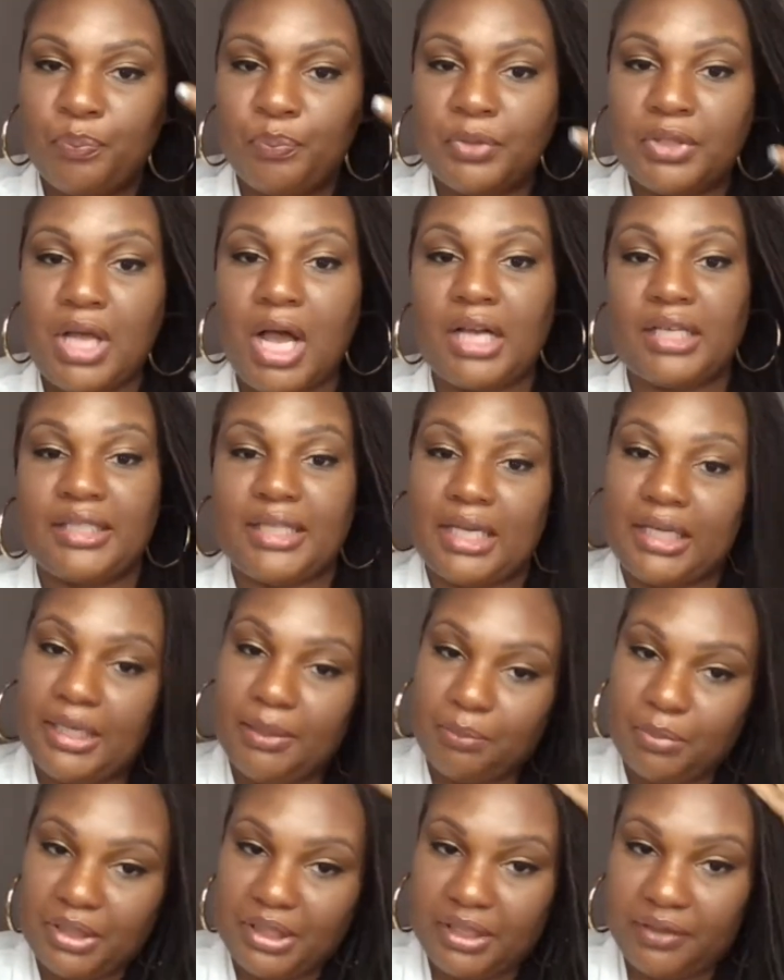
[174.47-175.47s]
blocks that
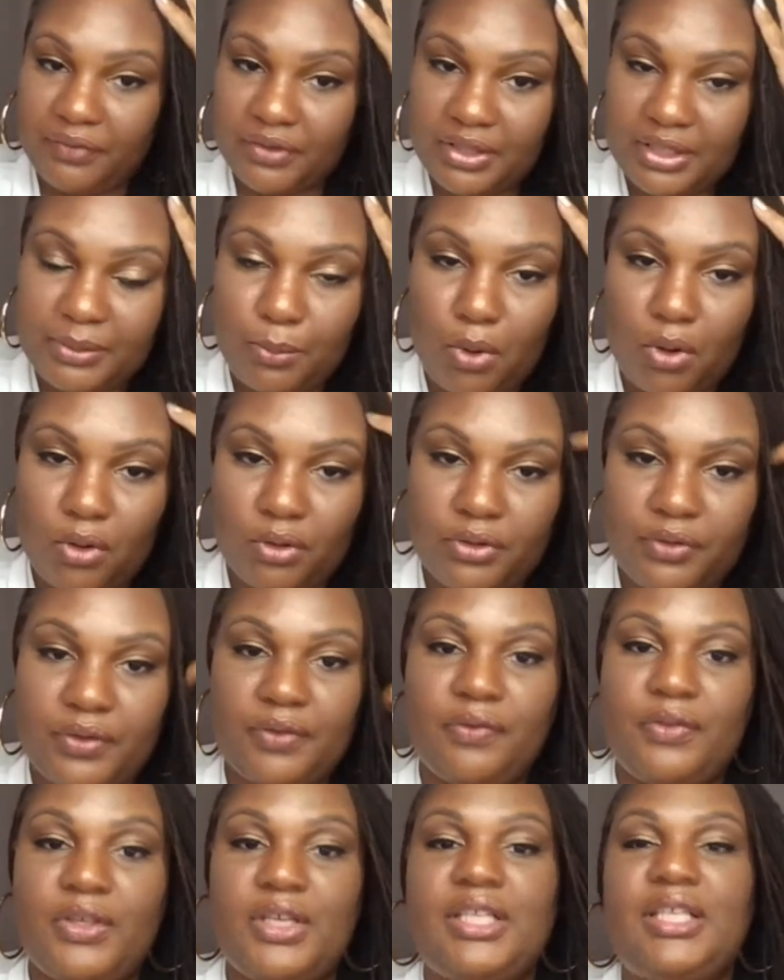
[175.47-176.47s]
can be even smaller
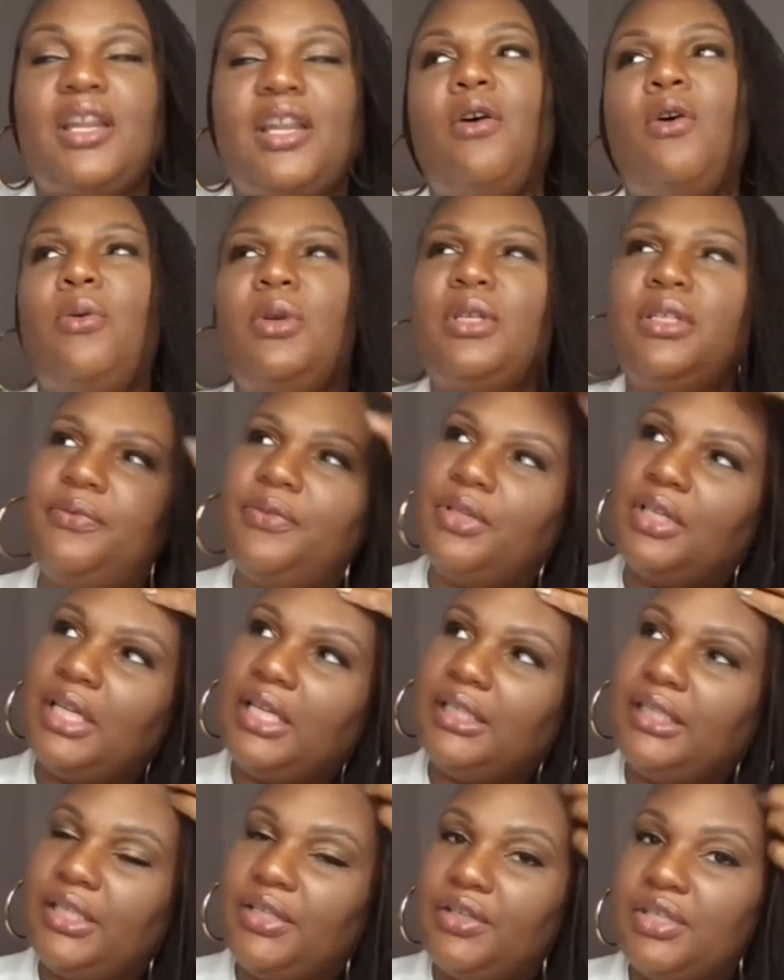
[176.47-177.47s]
than this. And I always feel
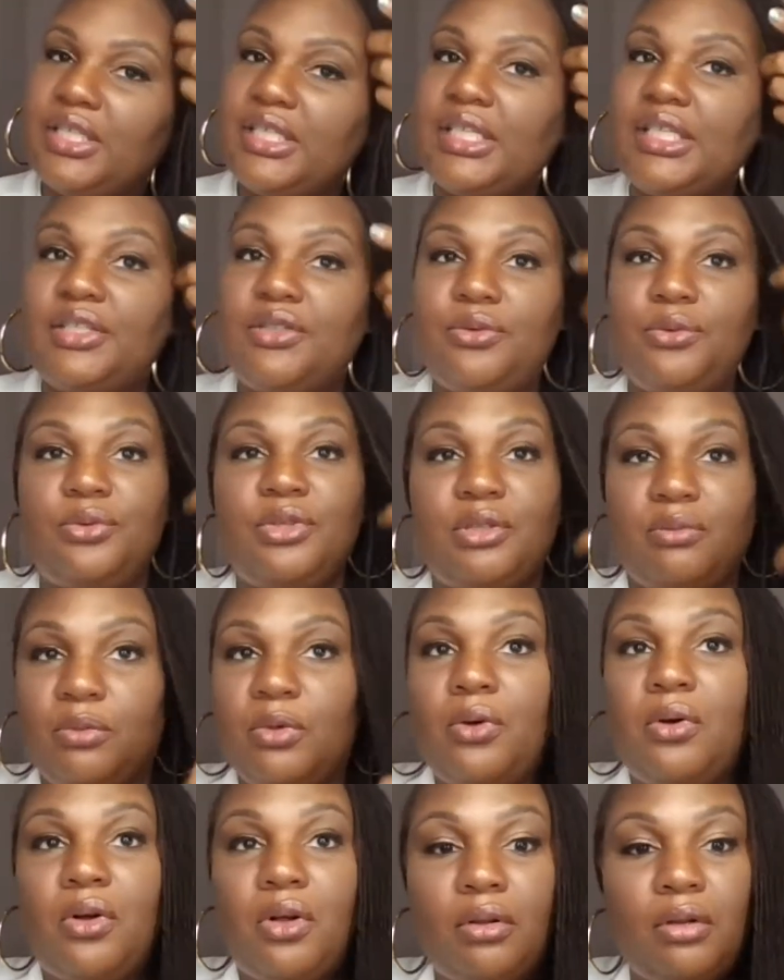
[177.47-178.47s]
like there is a too
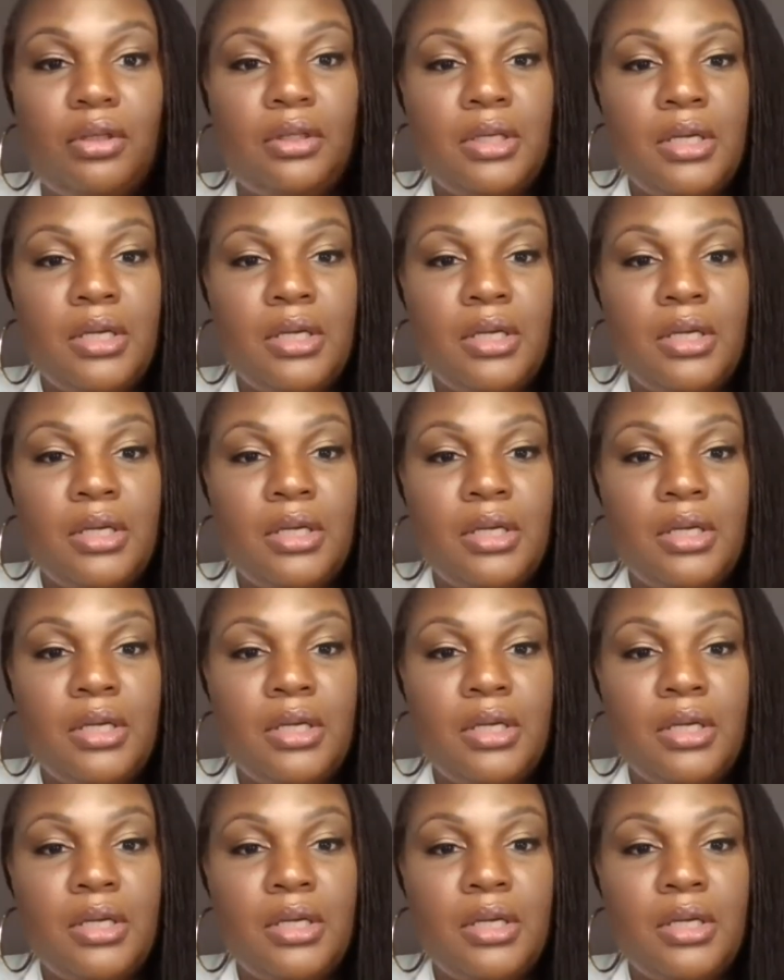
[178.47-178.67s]
small